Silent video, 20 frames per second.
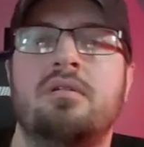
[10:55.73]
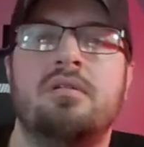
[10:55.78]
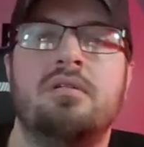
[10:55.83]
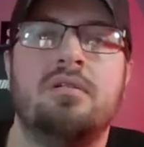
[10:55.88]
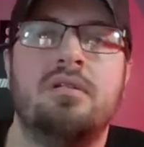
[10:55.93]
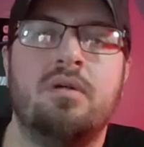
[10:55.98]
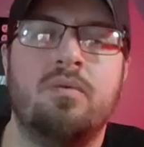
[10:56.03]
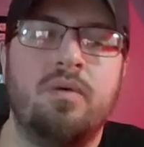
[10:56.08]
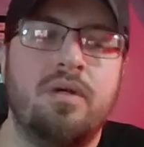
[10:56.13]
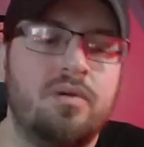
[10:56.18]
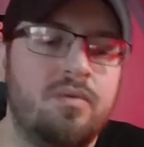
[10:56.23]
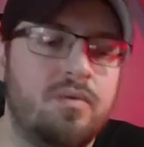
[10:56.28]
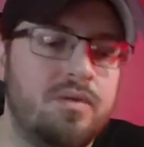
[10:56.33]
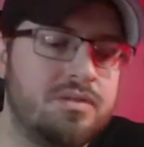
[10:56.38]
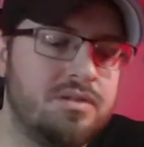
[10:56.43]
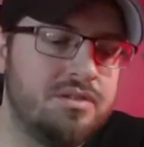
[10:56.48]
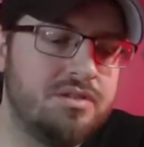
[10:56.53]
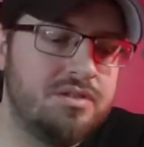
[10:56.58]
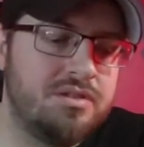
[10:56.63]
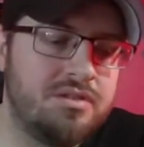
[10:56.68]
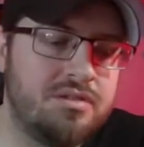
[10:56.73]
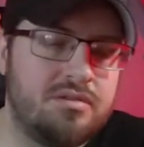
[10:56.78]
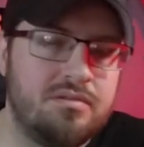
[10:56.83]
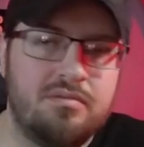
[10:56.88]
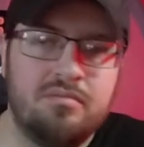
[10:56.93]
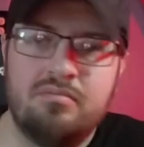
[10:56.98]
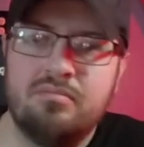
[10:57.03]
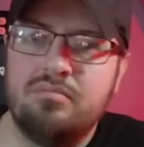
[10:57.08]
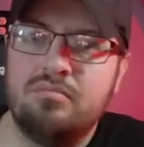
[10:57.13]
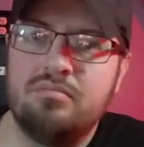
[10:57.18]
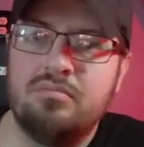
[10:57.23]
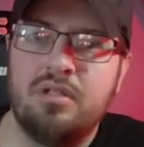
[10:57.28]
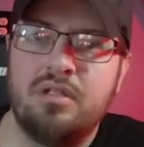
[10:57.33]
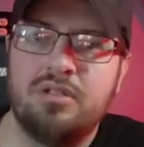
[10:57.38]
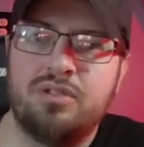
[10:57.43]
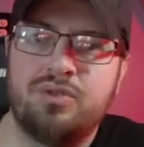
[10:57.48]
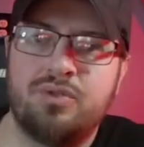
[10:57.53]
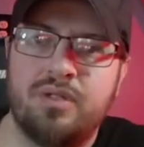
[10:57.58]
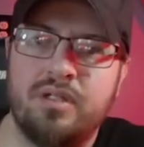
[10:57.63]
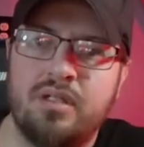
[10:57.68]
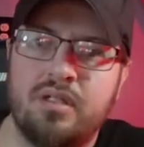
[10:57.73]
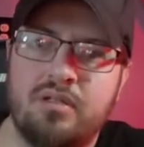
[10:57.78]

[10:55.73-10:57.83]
That way it wasn't just a straight